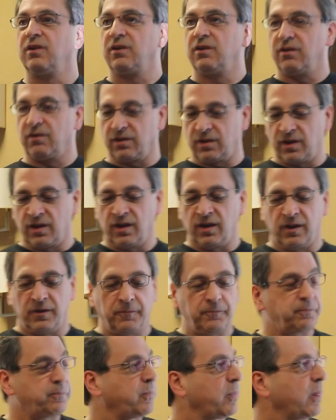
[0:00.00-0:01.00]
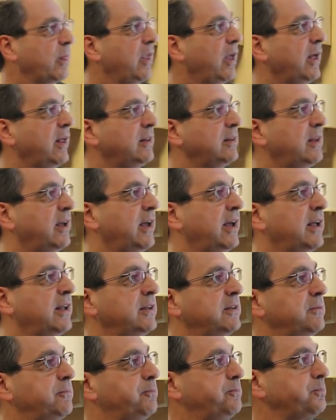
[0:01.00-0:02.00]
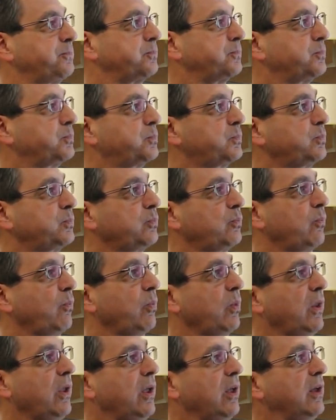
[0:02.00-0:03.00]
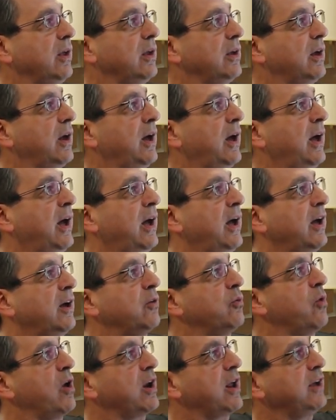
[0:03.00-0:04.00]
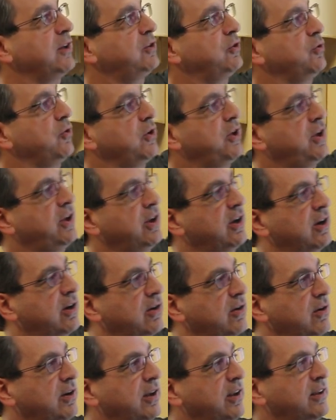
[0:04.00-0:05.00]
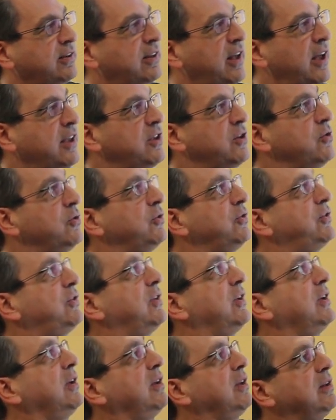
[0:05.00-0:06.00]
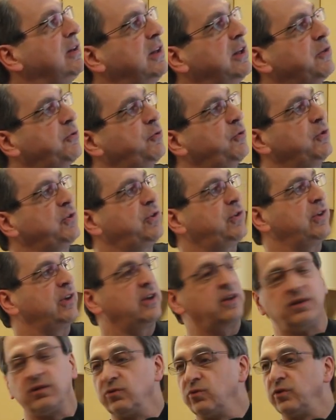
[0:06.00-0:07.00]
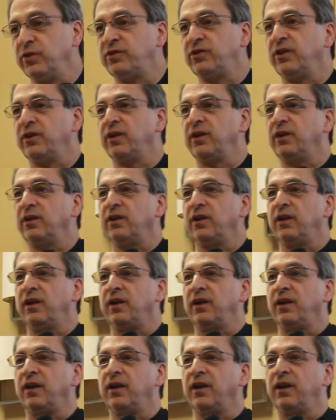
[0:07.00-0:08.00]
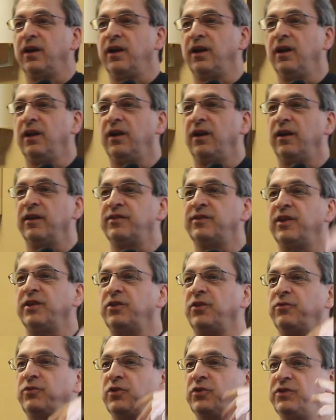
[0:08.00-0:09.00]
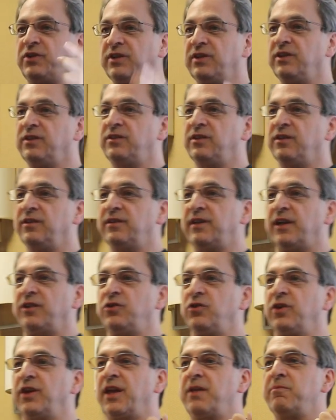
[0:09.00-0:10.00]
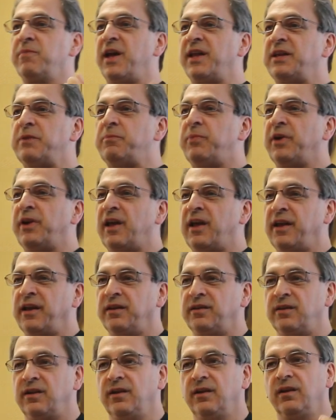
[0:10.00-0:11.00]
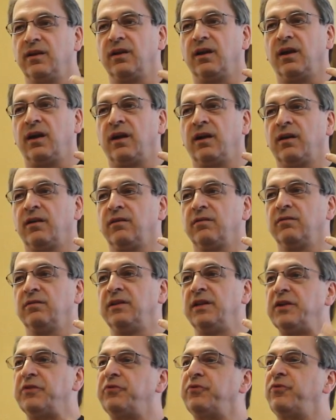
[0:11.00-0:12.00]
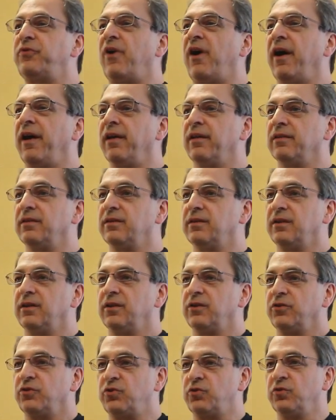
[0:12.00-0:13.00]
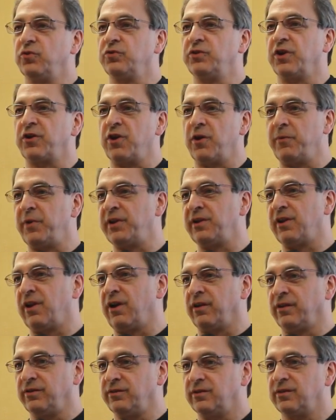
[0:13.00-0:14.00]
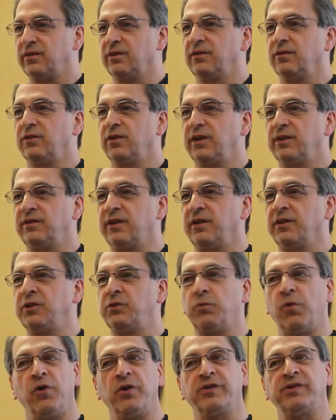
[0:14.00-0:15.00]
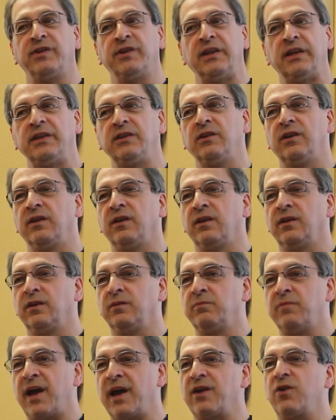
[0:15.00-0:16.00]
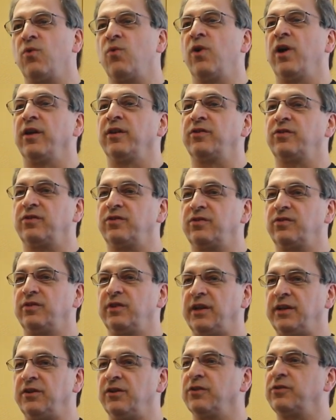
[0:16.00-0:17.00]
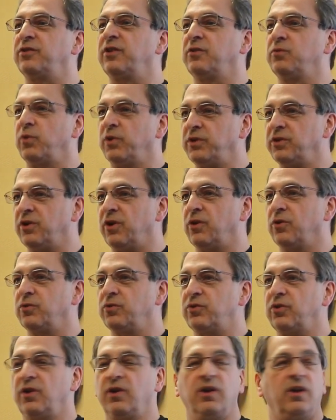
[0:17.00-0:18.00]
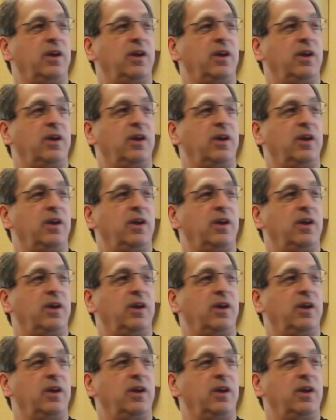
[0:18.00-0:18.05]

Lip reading: Okay? And then what I do here is I use lifutil with a set of utility that you can manipulate a lif file through the command line. So it works in Mac OS, Linux, and Windows.